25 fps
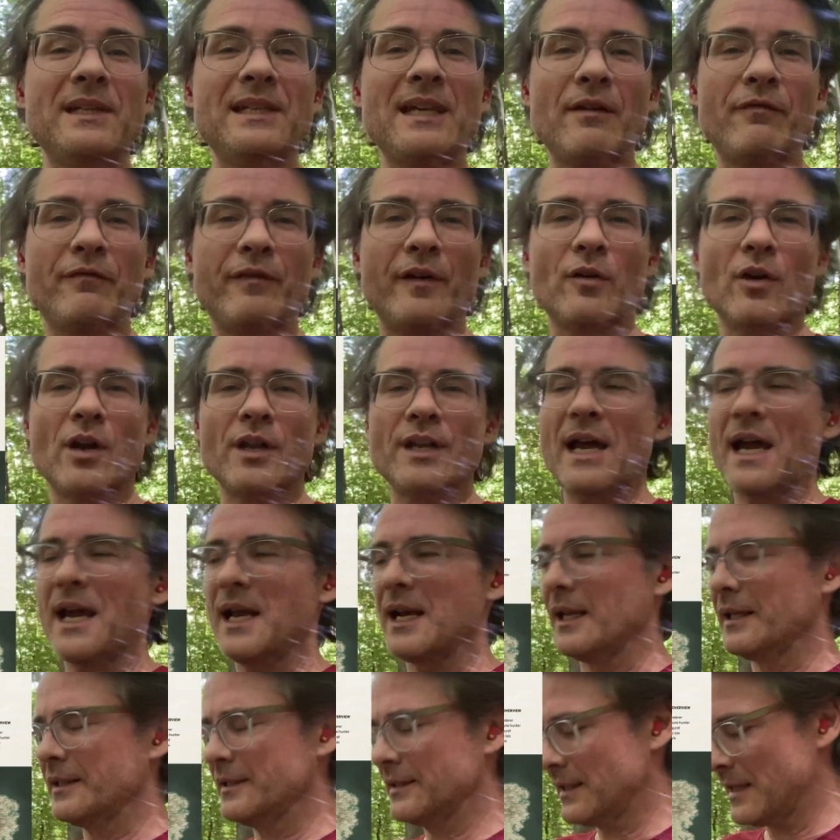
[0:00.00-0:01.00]
Yefferon
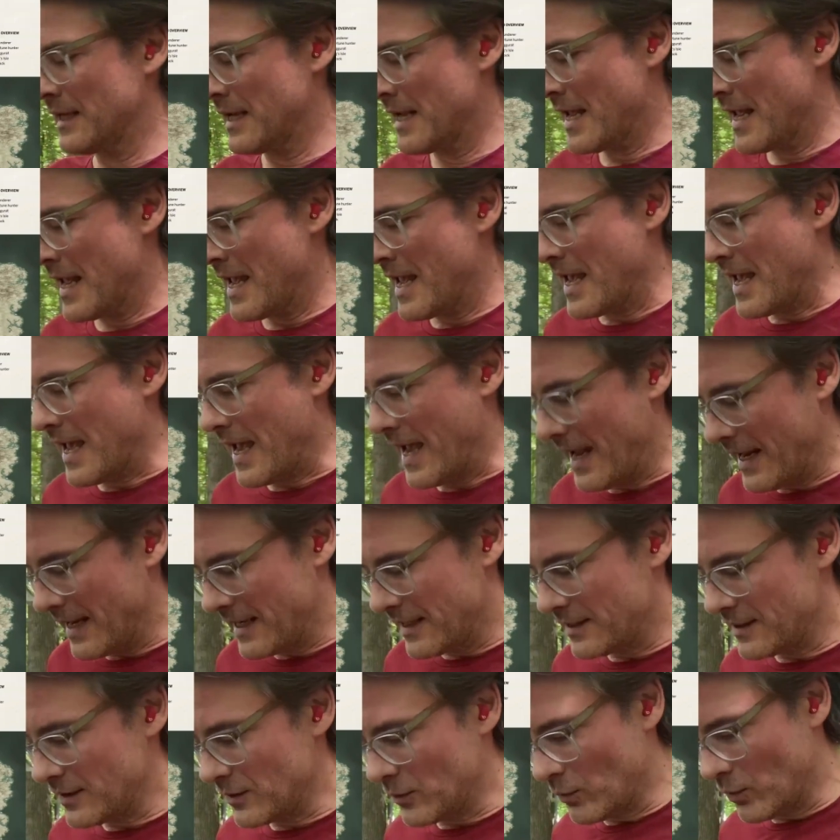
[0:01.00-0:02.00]
Island
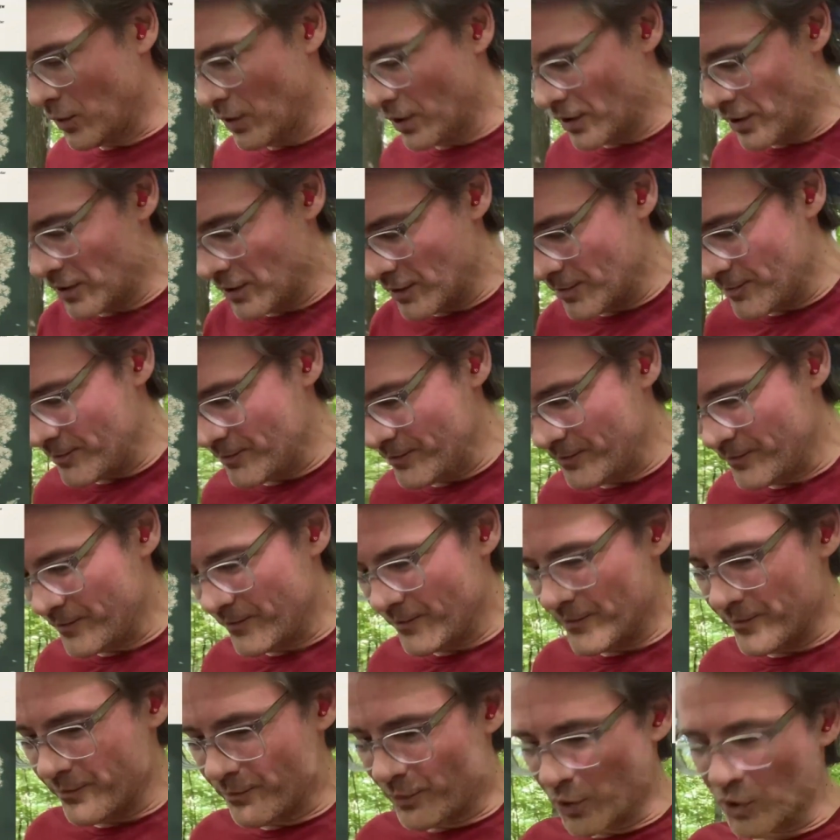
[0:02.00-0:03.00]
and were
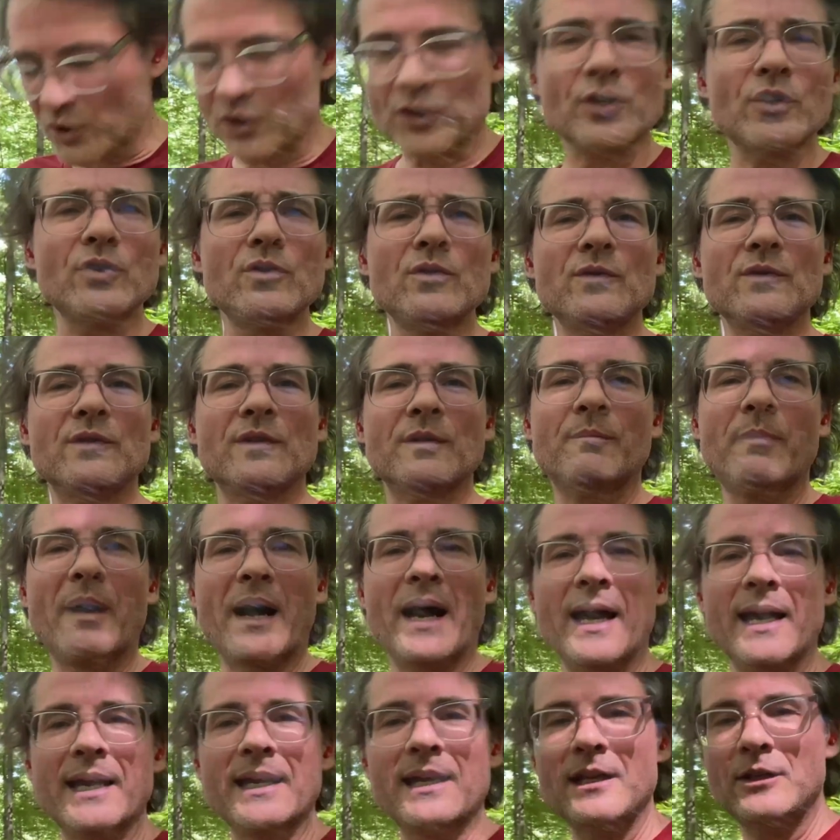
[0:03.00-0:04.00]
pursued
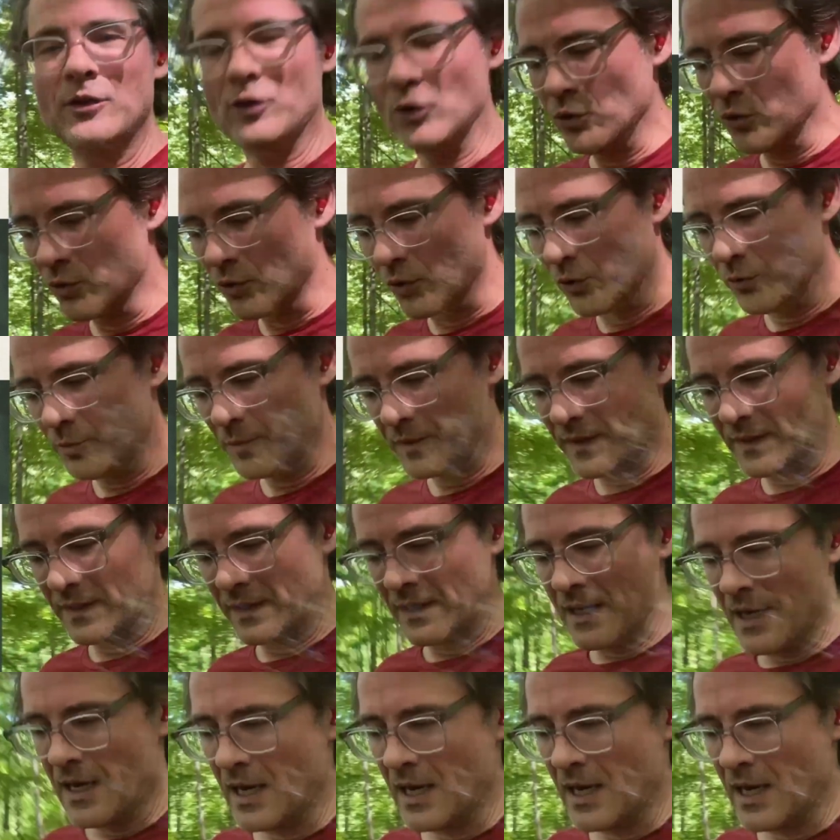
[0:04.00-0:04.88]
by two groups.